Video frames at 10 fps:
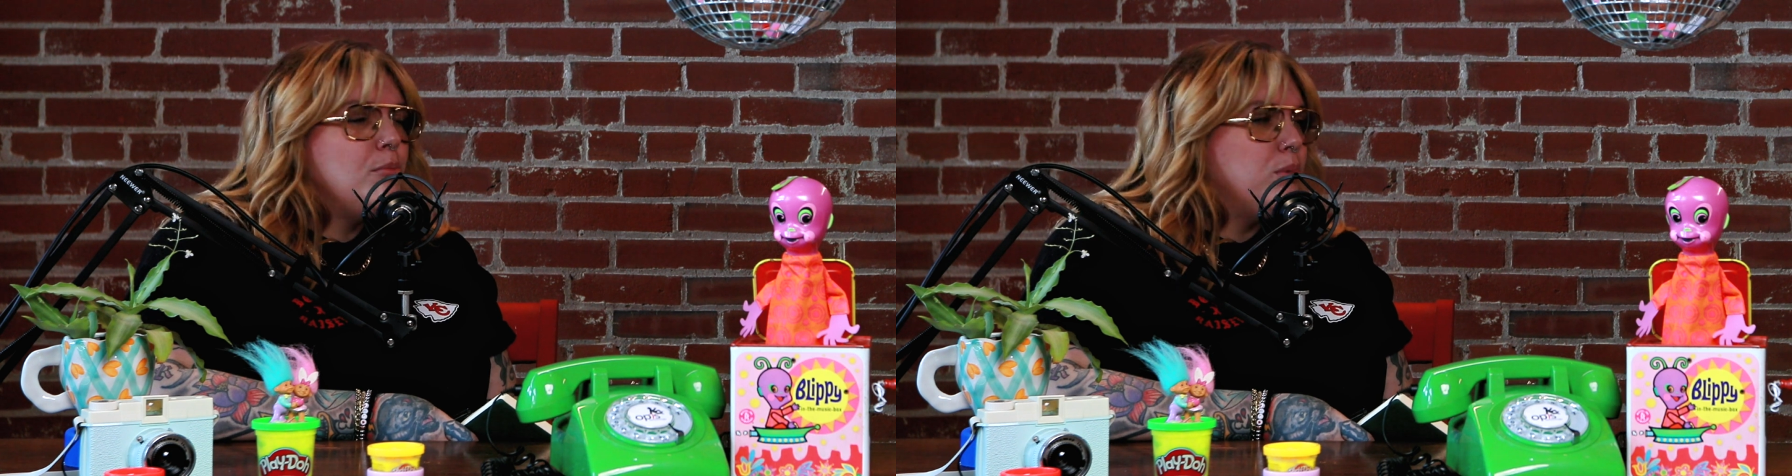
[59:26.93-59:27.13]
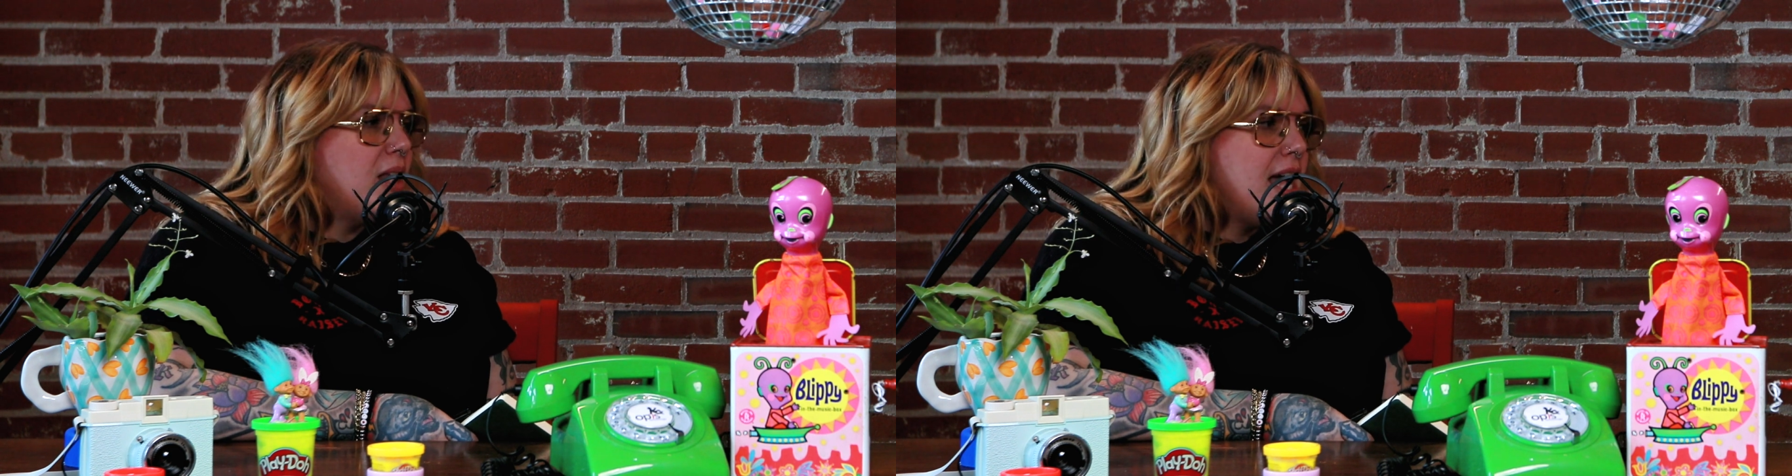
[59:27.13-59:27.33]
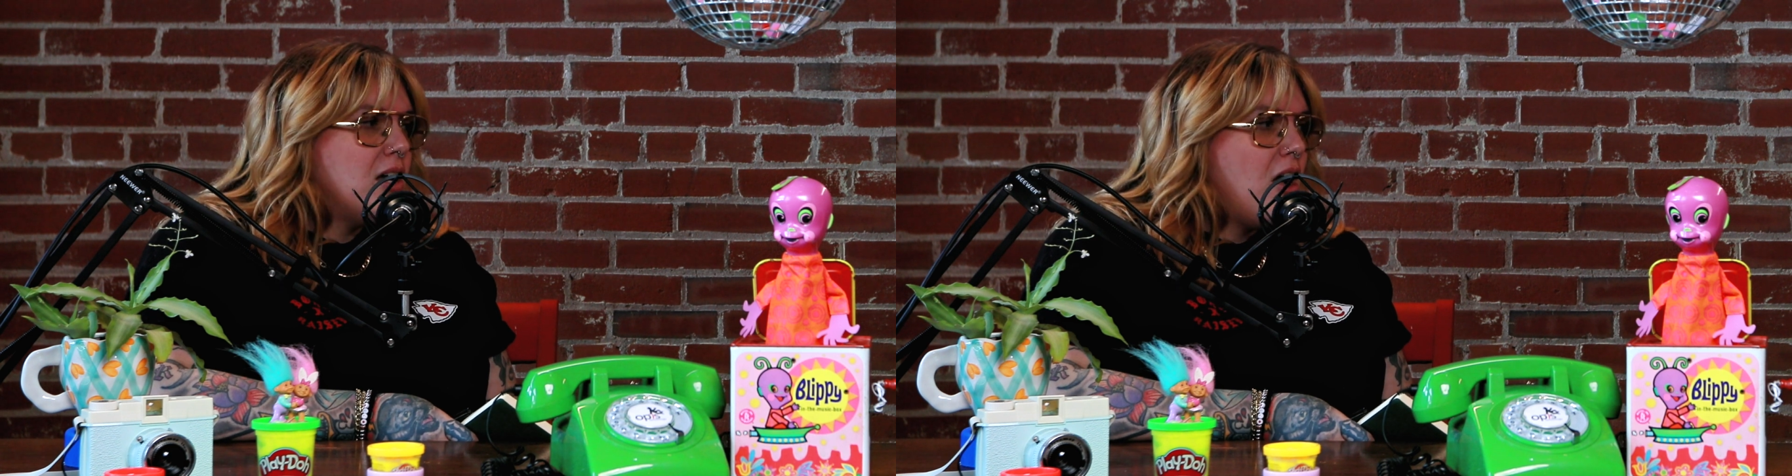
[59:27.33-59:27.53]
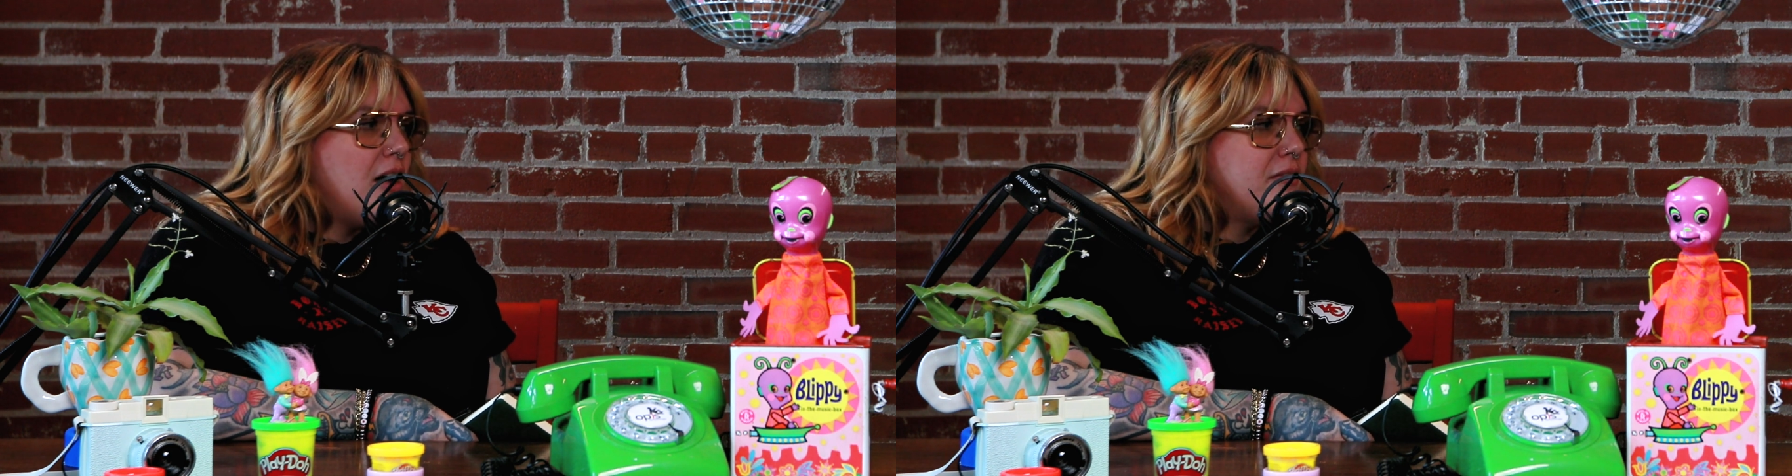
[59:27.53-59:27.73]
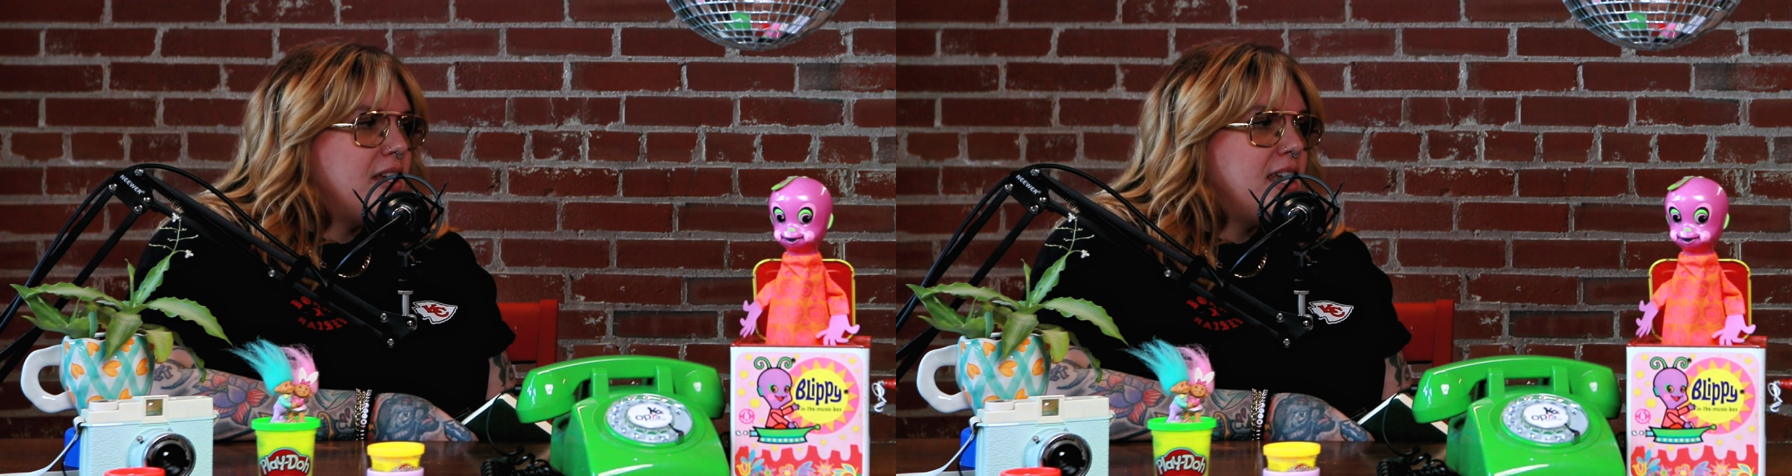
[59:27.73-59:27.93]
black
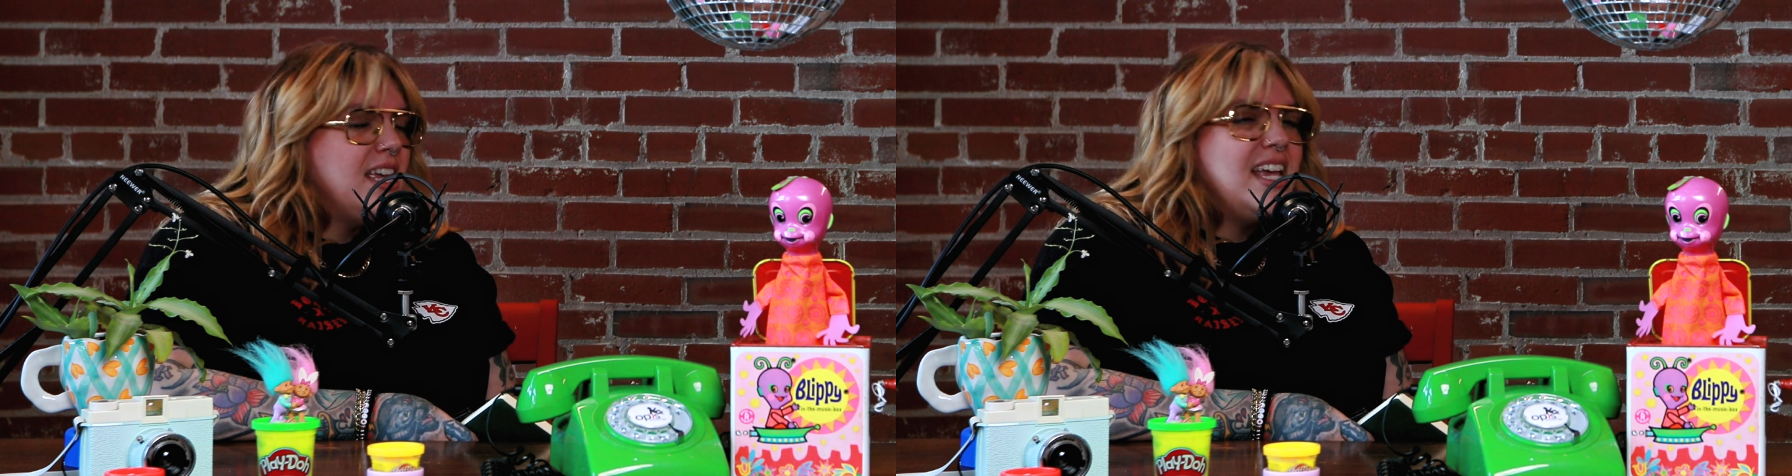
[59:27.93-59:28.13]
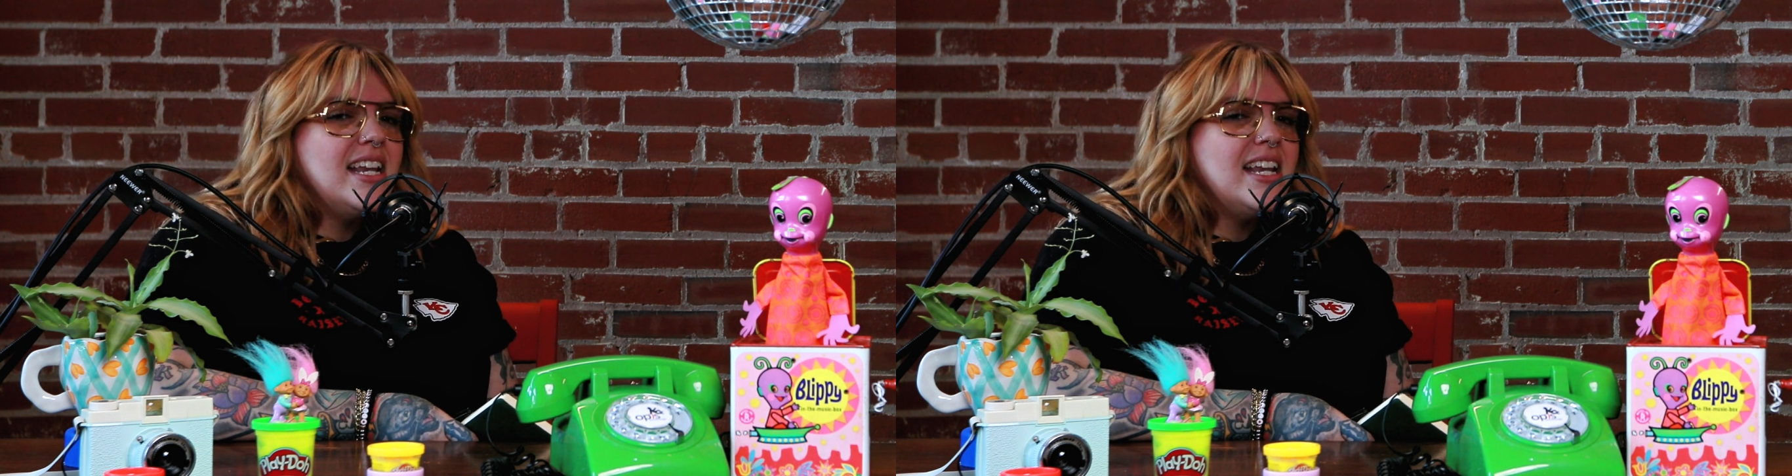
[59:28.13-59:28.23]
coffee, and